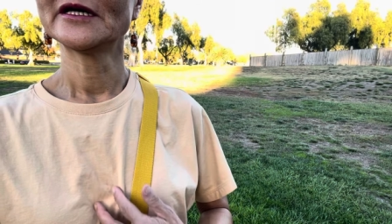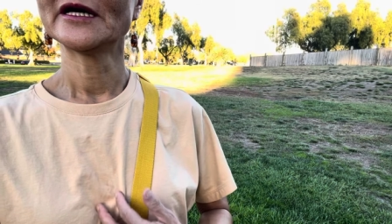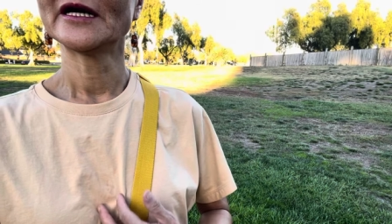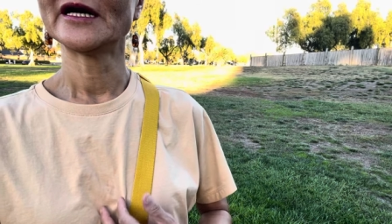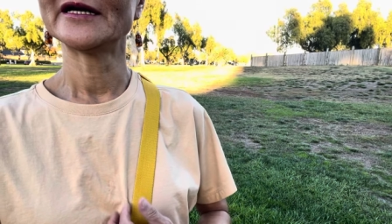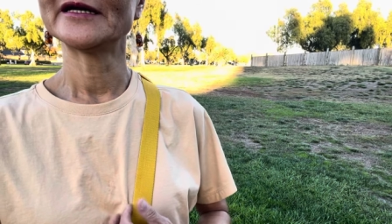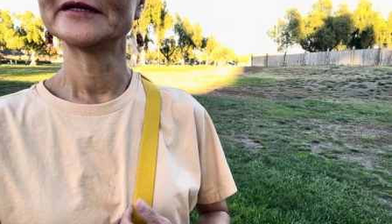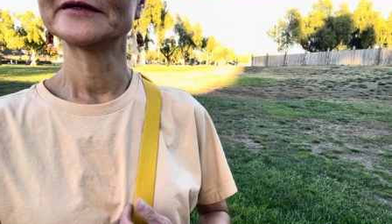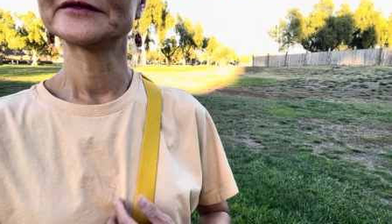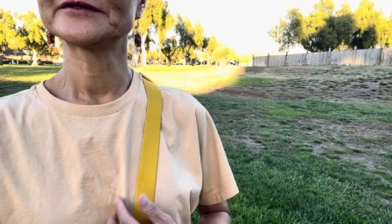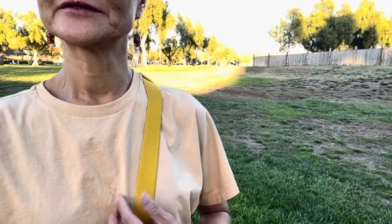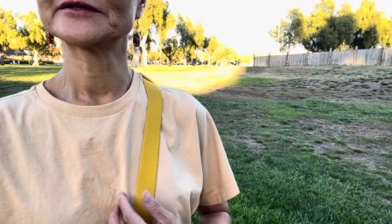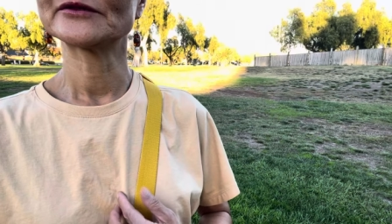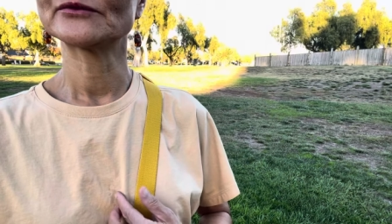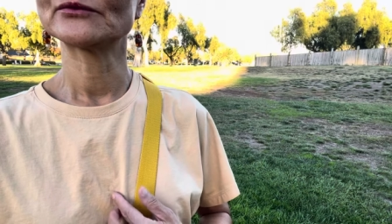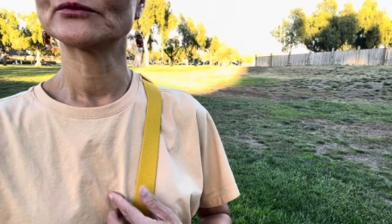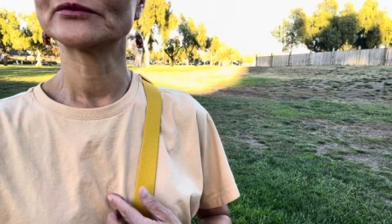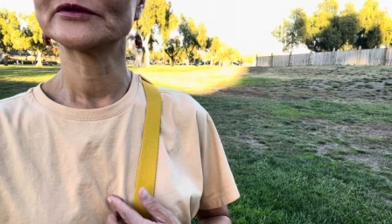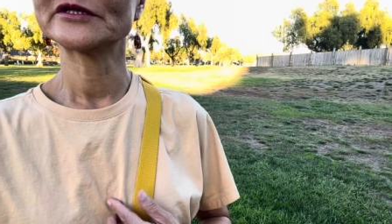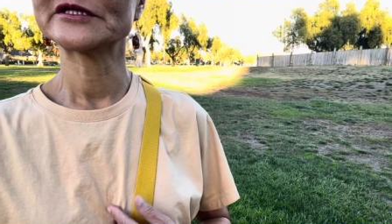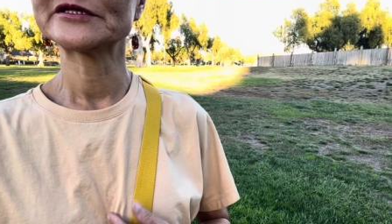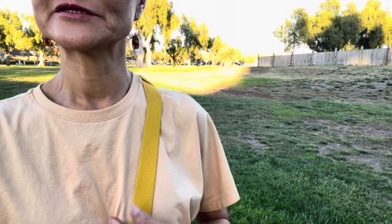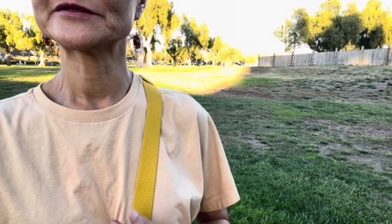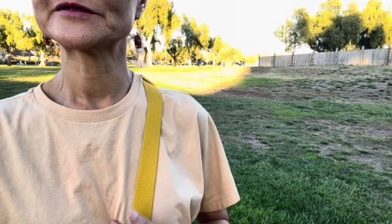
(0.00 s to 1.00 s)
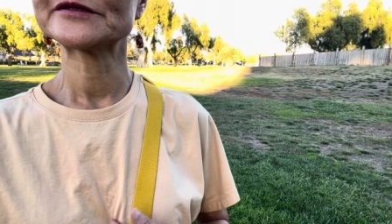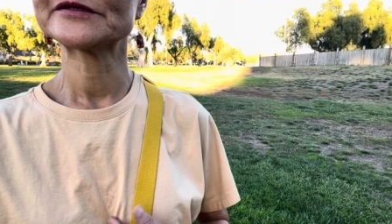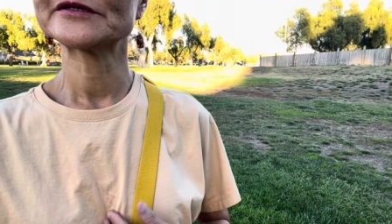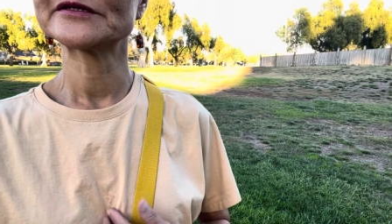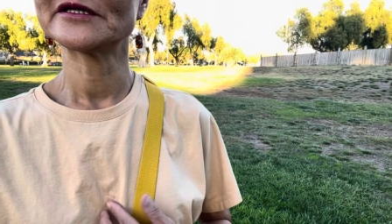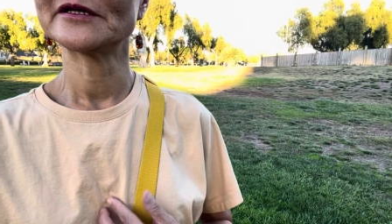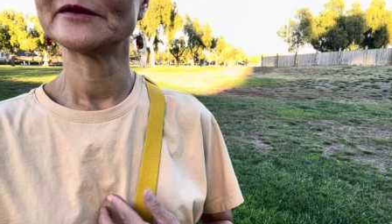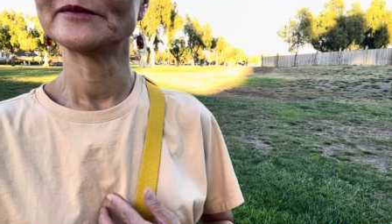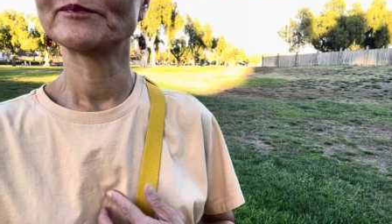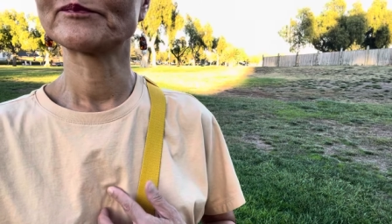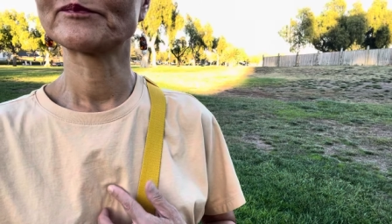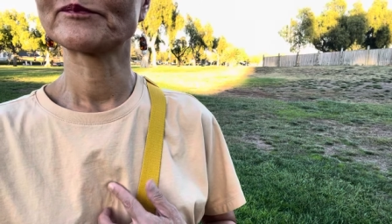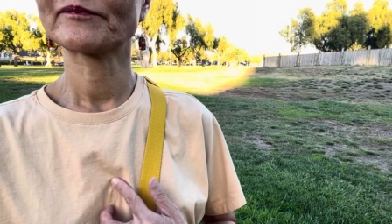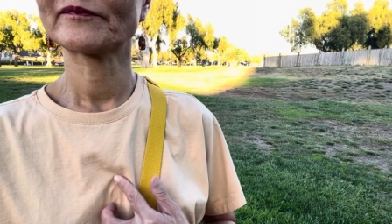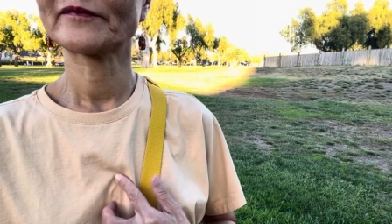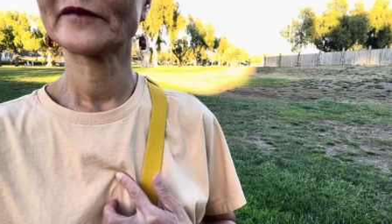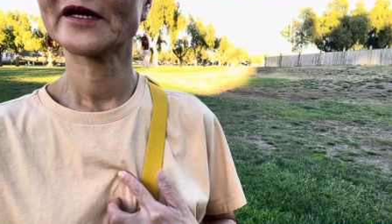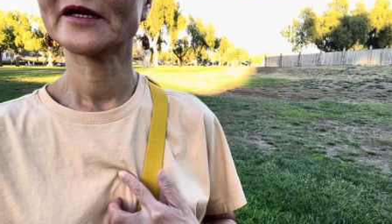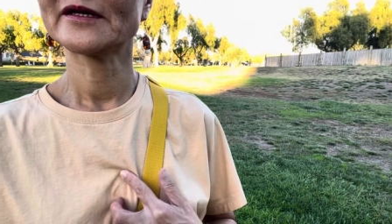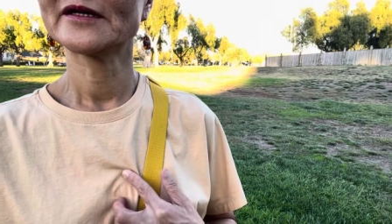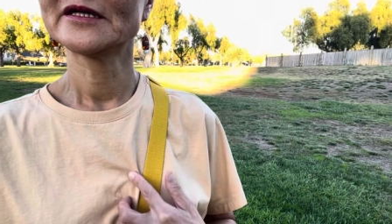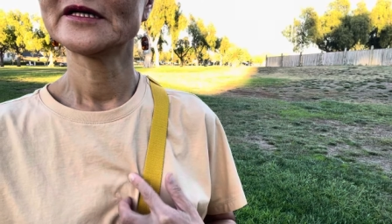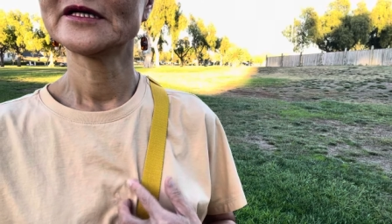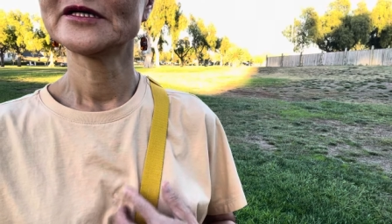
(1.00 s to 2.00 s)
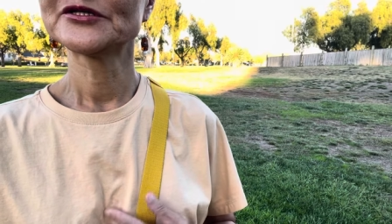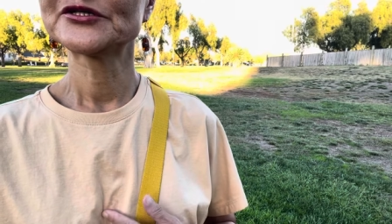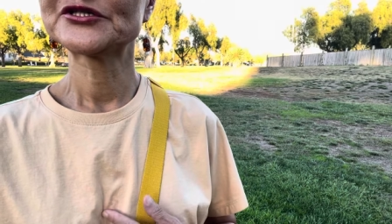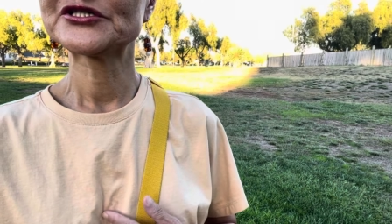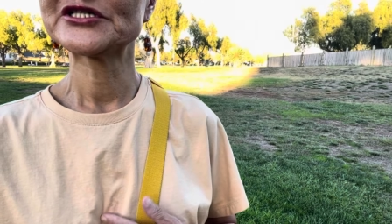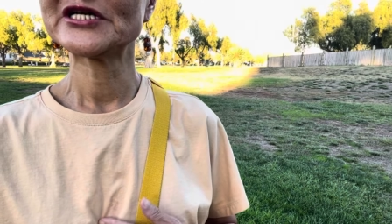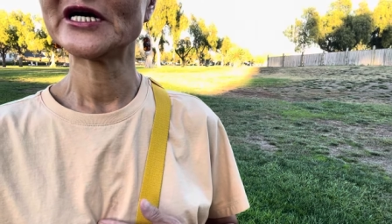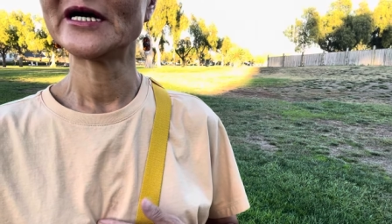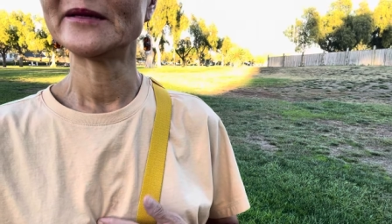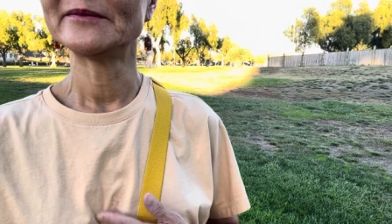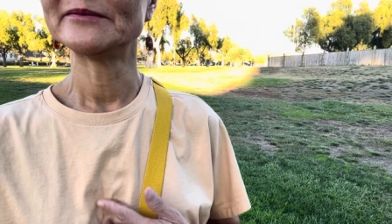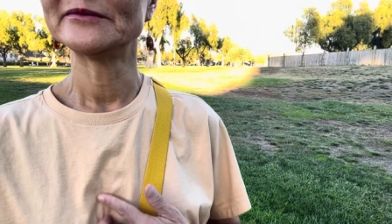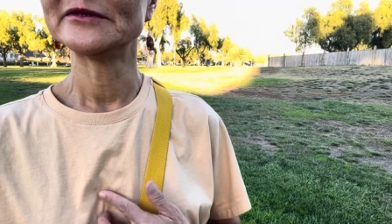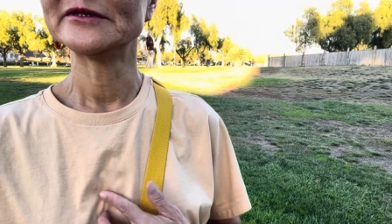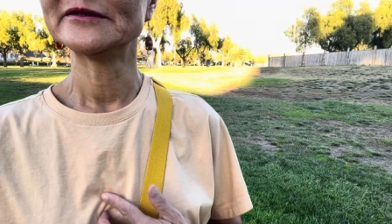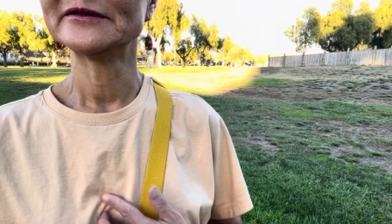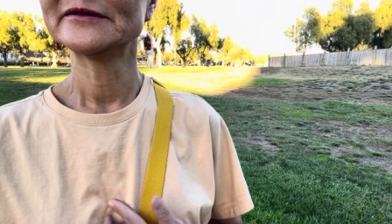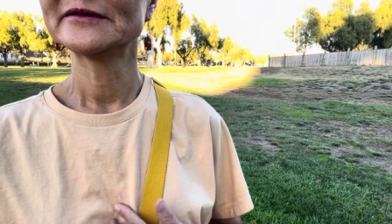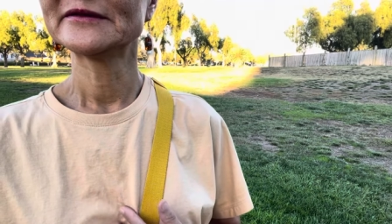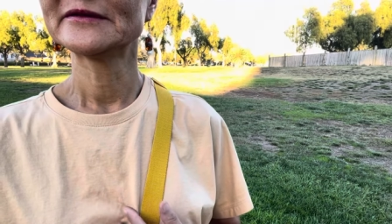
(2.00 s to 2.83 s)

and with um, jam